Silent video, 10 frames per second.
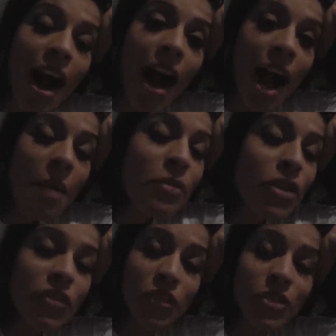I'm
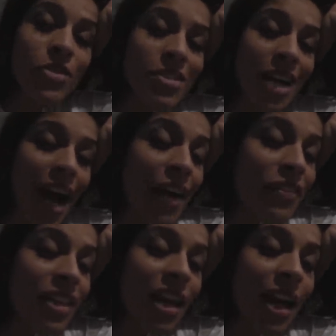confused. I
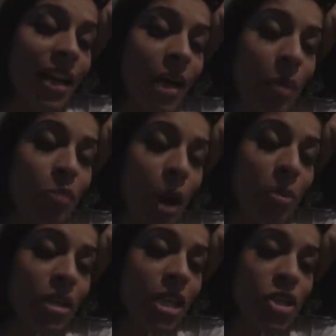feel like I cannot
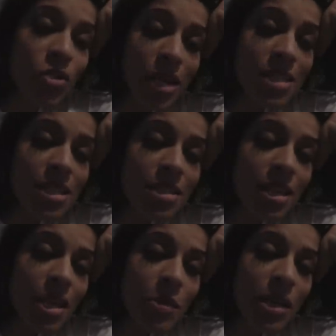properly address this
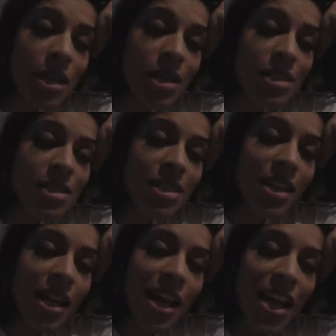day because
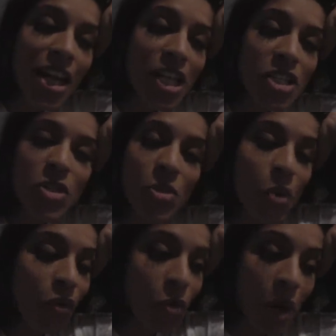it's
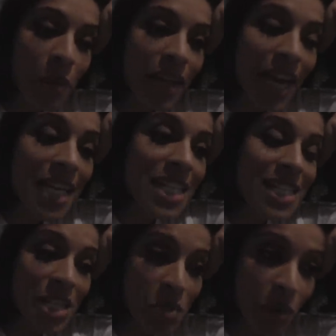too overwhelming. I need to
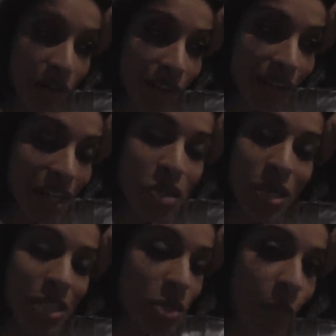sleep on it and
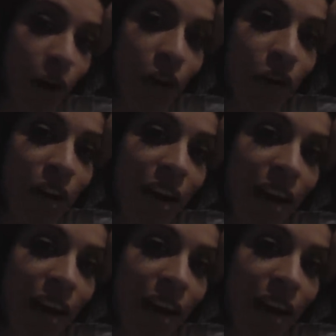address it tomorrow.